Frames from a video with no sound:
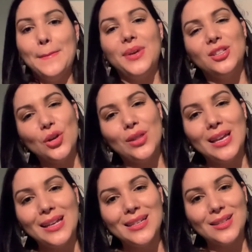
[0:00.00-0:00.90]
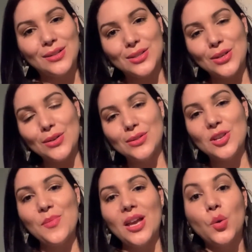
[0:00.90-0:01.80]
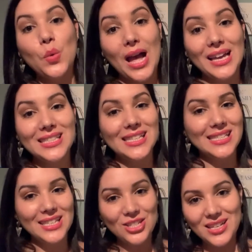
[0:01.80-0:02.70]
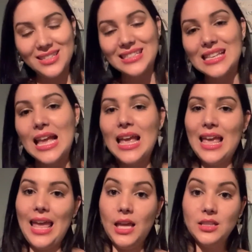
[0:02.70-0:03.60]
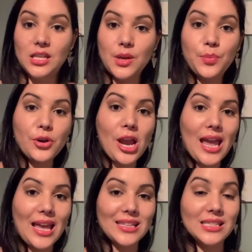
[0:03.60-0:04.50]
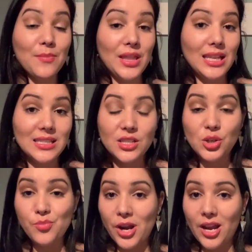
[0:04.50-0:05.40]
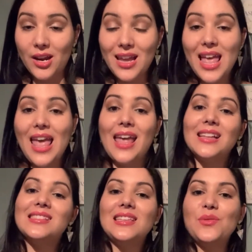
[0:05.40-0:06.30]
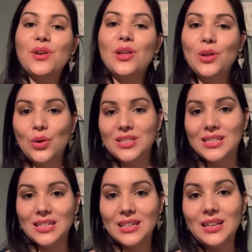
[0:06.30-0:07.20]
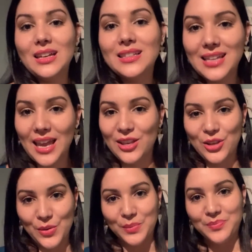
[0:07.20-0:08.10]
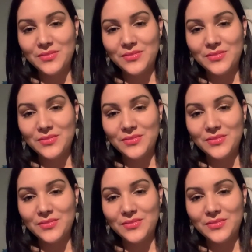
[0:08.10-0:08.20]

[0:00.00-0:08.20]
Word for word: But know that it is unto you to make wise decisions and pray and submit things into prayer and see where the Lord's gonna take you.